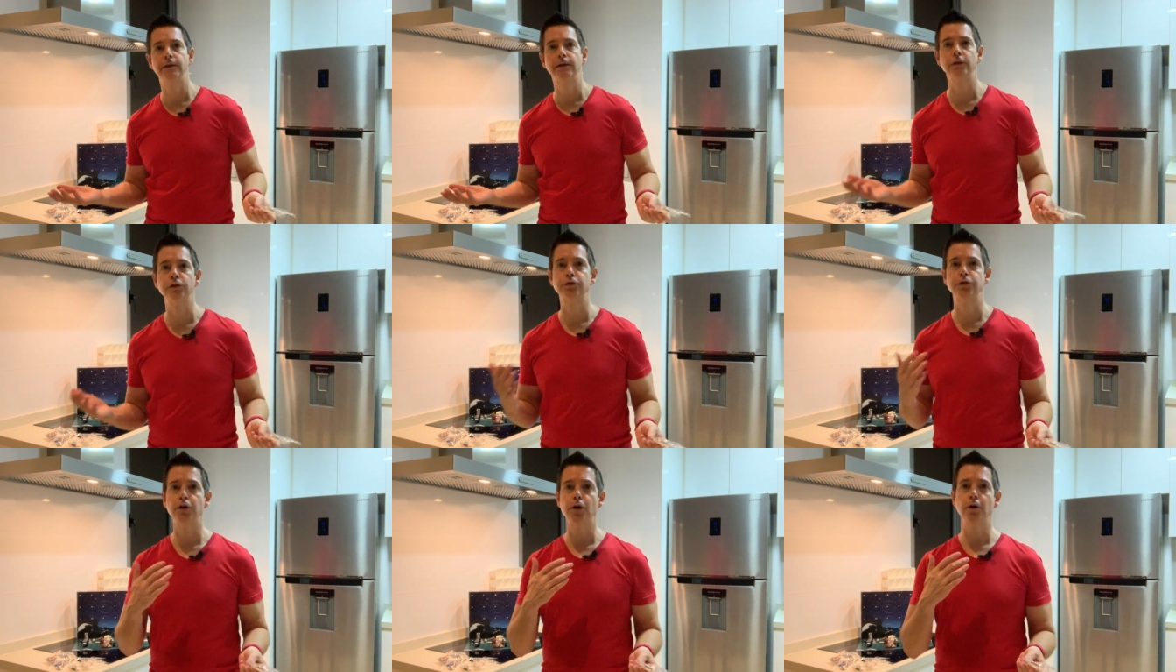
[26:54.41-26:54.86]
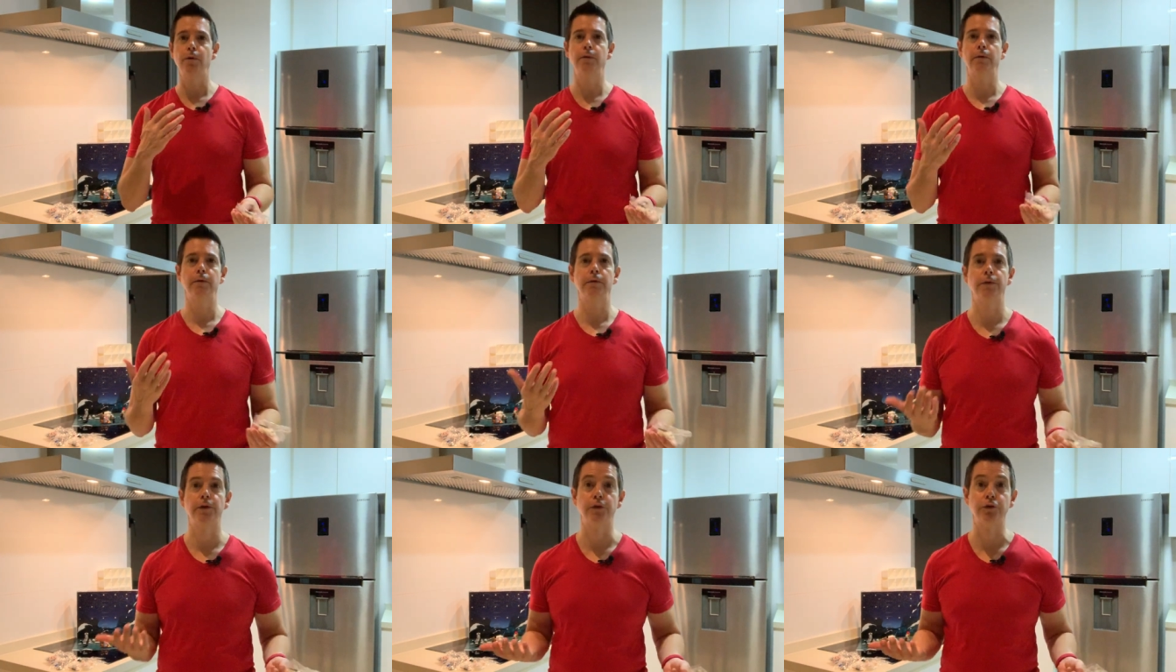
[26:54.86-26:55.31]
there's
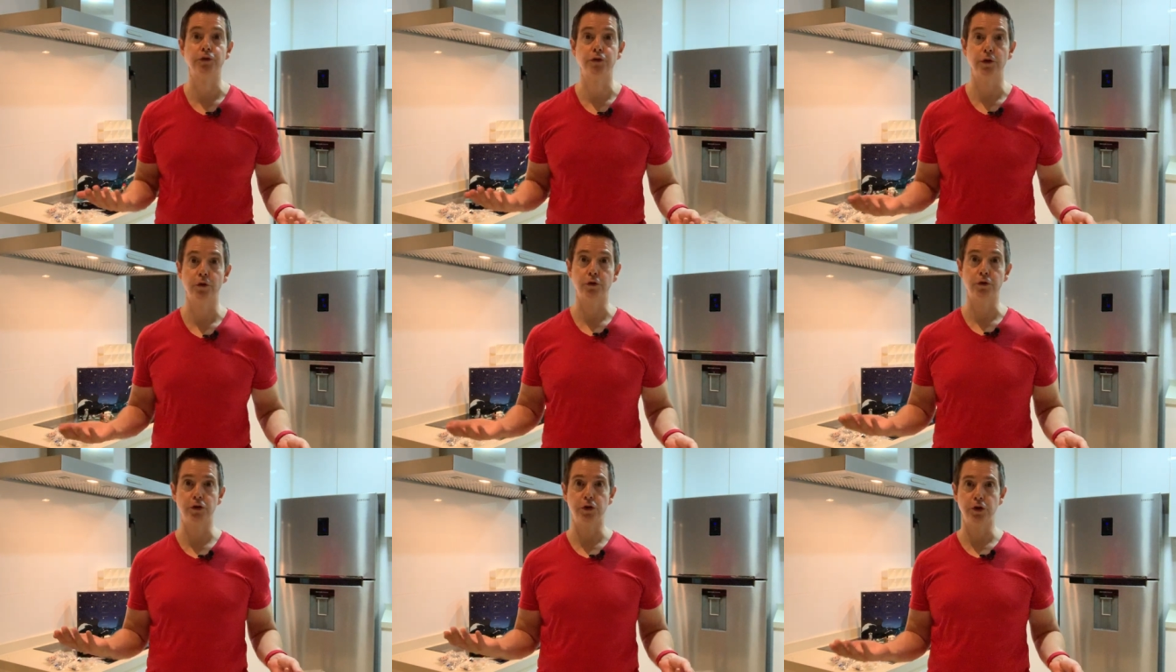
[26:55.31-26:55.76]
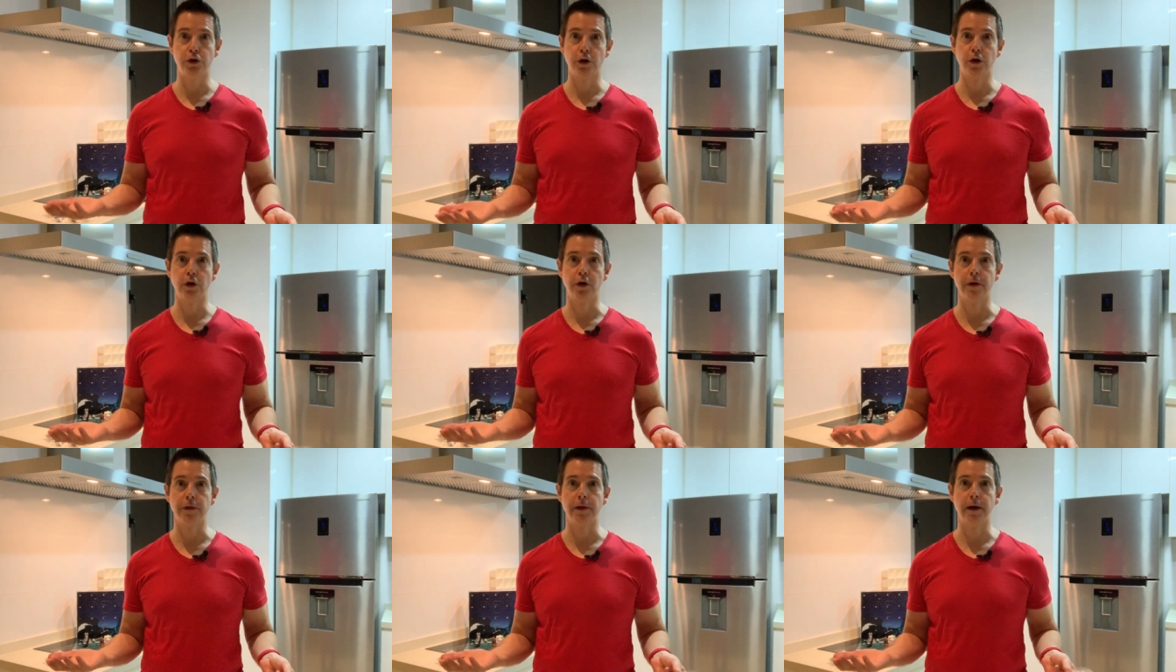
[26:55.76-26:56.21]
no there's no
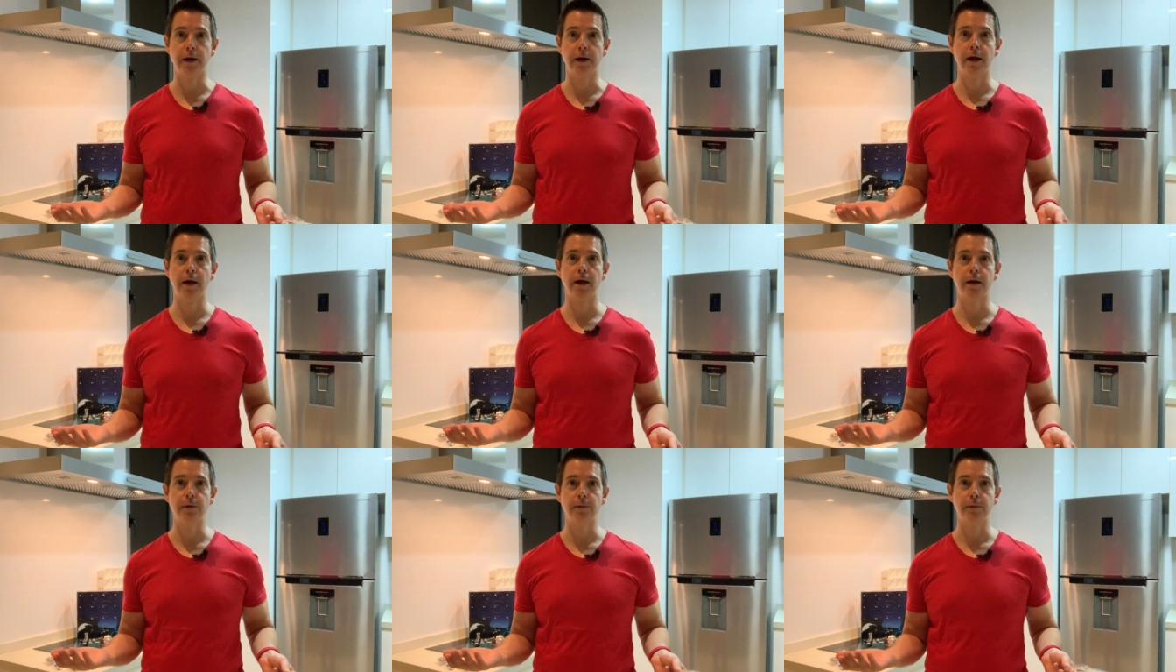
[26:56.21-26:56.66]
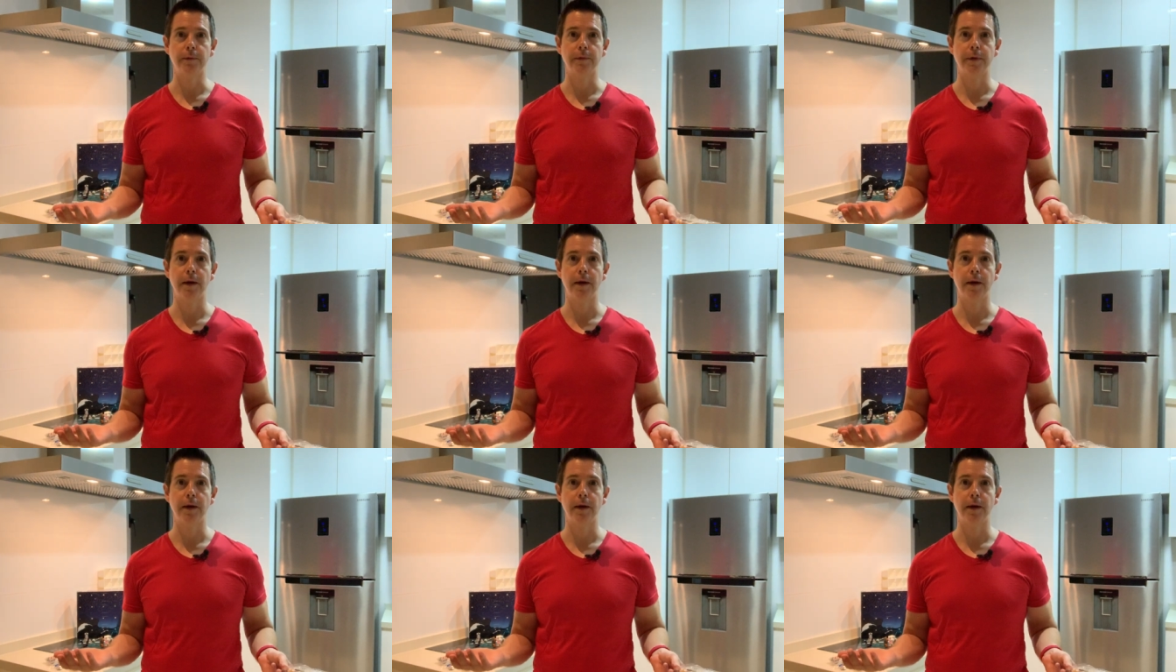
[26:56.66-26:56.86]
cure that I